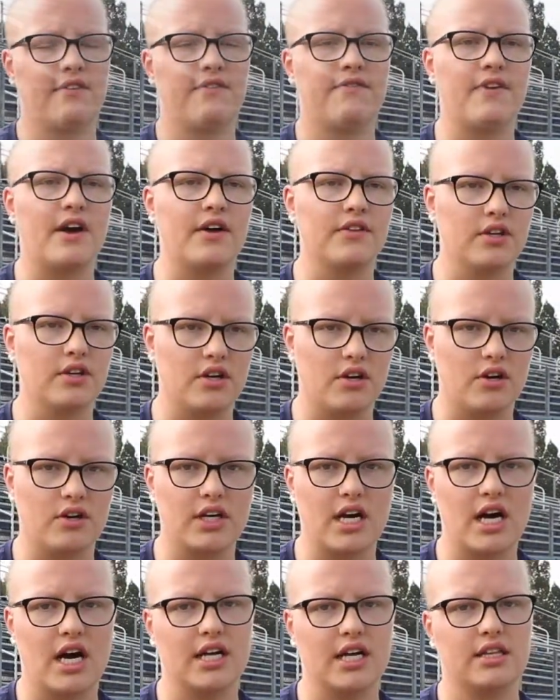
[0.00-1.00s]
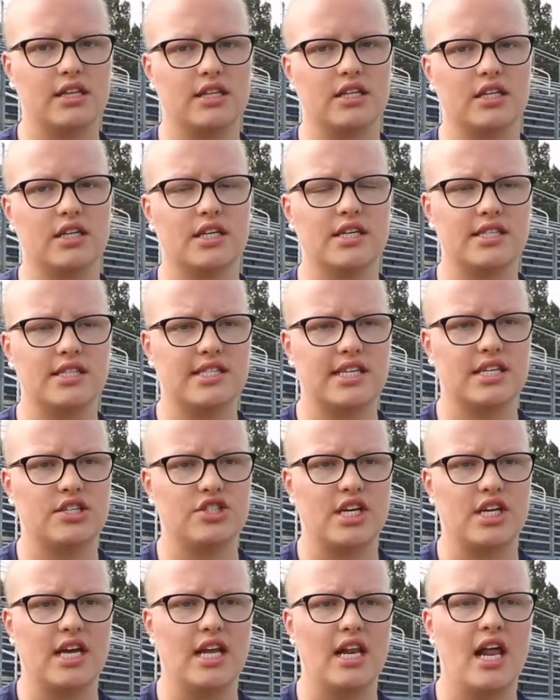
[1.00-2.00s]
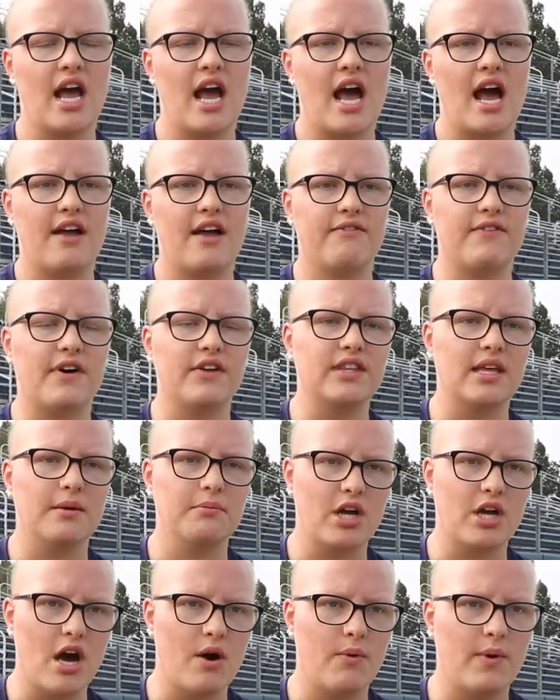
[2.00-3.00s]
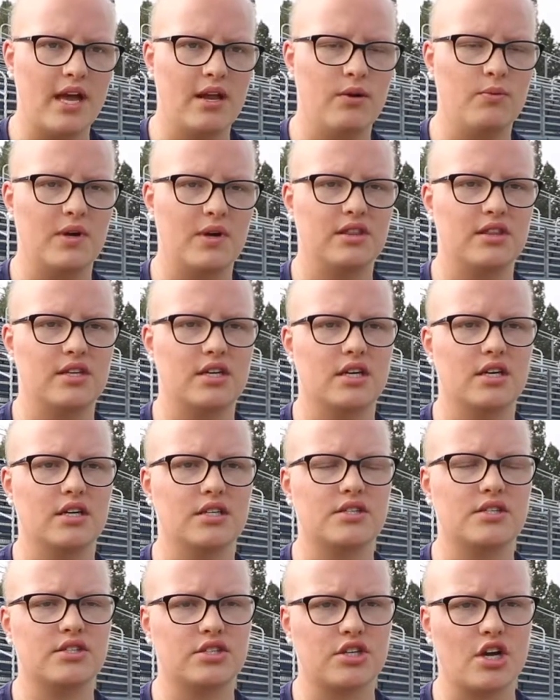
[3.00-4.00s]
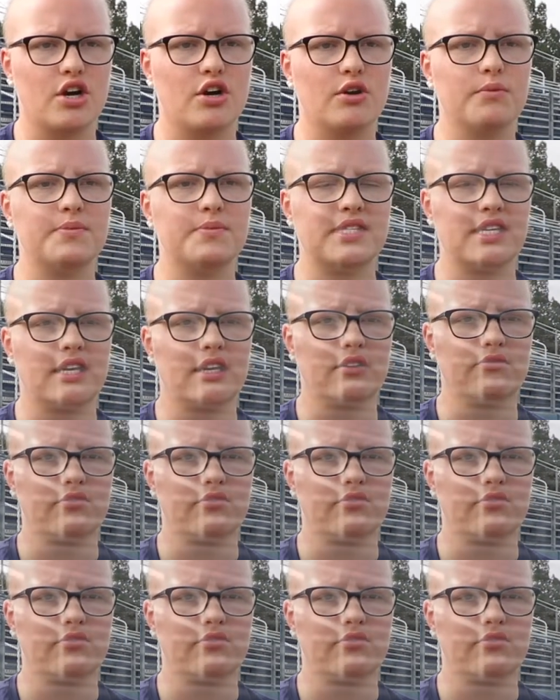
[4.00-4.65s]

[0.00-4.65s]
felt the girl cut the incision, I felt them go in with the scopes and